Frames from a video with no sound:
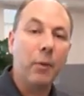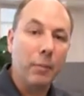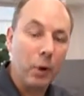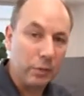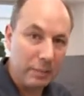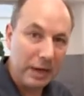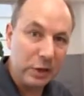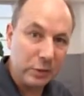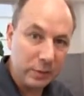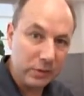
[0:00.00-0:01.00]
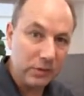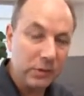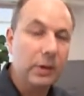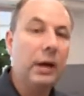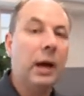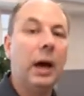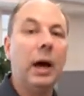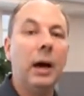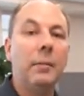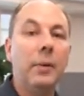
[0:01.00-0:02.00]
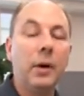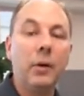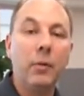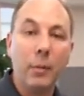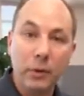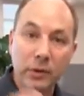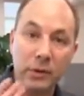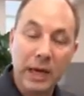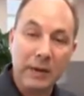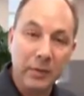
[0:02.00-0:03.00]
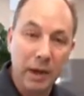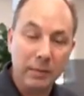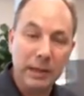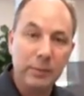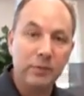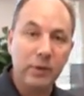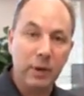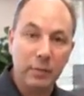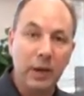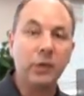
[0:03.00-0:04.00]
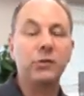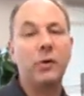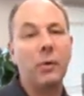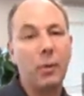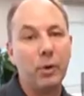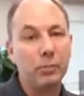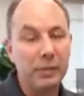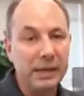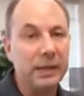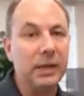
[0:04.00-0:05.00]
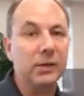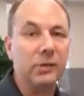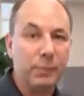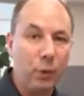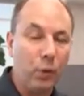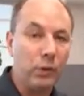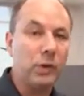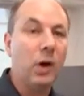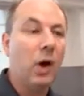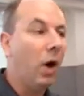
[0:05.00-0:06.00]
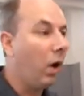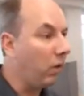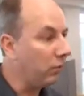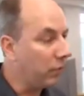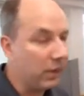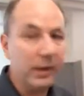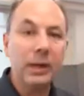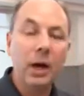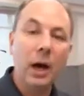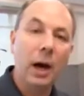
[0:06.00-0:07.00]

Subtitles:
remote management, remote keyboard, video, mouse, and remote media support of the